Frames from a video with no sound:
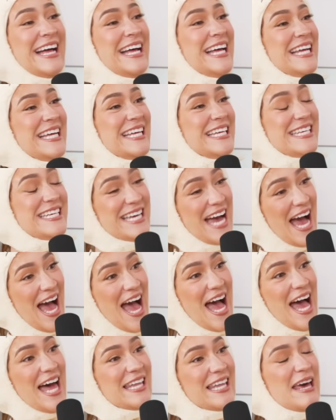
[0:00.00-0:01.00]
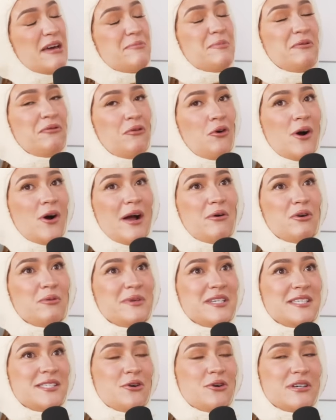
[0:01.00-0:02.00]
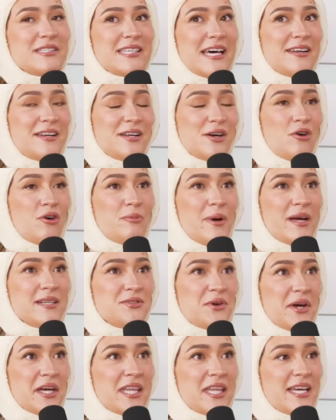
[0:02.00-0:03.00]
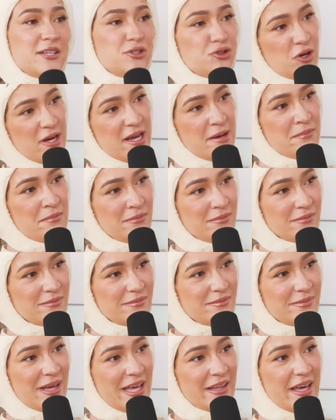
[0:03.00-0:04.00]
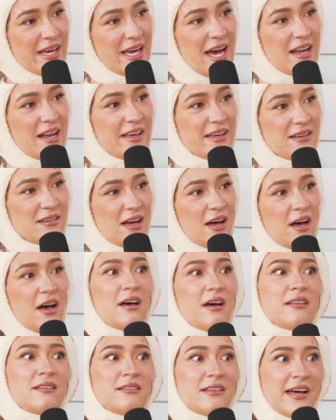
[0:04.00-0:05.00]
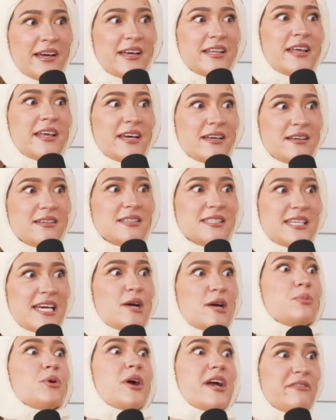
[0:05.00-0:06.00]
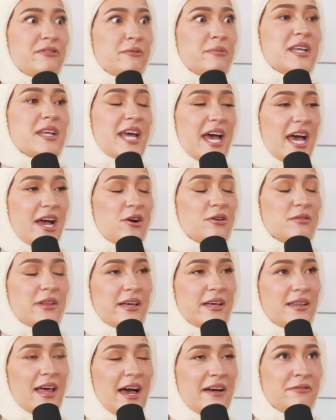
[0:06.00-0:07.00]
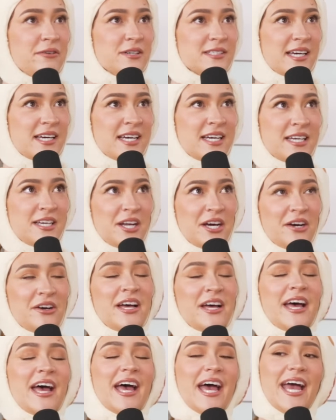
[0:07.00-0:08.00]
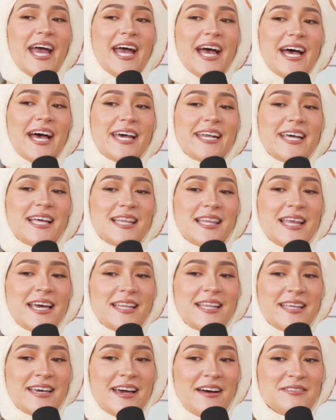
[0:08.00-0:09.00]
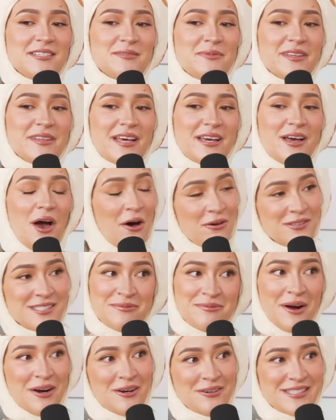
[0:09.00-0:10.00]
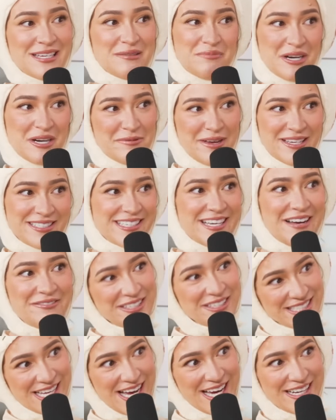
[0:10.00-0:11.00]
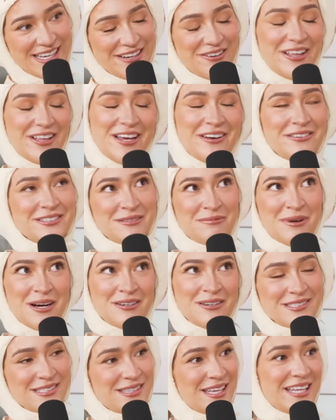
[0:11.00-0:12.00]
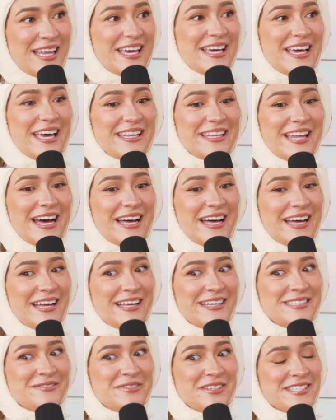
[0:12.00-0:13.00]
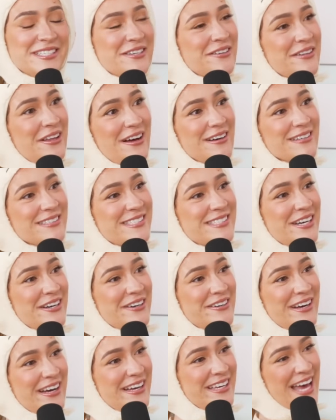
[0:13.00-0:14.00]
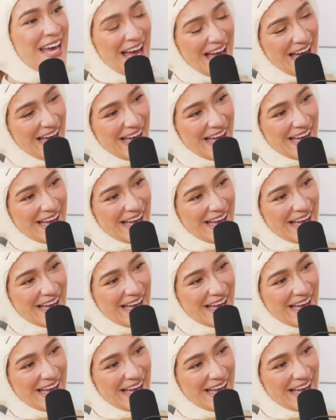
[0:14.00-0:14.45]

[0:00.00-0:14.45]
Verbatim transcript: amazing. Yeah. Like before I would be so excited to go to bed so I could like dream. and like kind of like, oh, like I can, take like, a break. Take a break from the day or like life for a second, you know? And lately I've just been like, oh, tomorrow's like Pretty Basic. I'm excited. Or like, oh, tomorrow's that, like, and that it's been so long. So yeah.